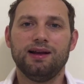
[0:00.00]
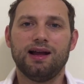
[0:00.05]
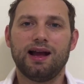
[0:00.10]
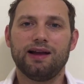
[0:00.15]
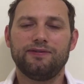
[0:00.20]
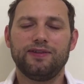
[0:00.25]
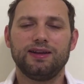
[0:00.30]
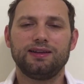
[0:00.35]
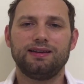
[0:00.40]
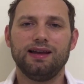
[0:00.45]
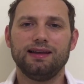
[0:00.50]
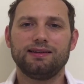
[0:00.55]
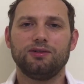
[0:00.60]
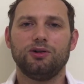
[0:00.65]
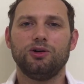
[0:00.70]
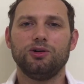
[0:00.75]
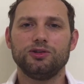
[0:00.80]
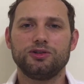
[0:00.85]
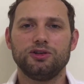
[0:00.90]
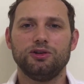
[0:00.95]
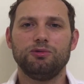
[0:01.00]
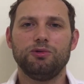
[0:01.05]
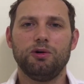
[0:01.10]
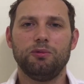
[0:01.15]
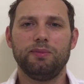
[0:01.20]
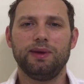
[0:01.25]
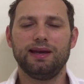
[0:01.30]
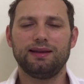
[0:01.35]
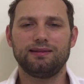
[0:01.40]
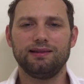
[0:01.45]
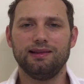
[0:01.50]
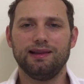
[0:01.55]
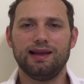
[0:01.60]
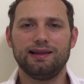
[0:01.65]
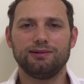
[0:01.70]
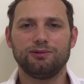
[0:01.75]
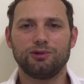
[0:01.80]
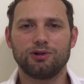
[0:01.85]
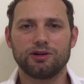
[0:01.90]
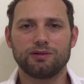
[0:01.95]
I think that also will make the
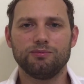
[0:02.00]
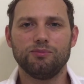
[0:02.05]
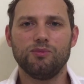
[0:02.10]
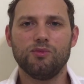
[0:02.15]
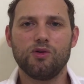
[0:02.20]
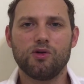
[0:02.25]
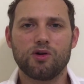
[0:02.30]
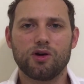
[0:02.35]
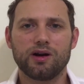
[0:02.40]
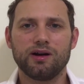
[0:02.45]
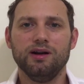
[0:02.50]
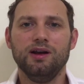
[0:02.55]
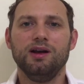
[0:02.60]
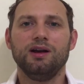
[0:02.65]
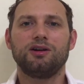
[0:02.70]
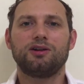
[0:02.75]
landlord more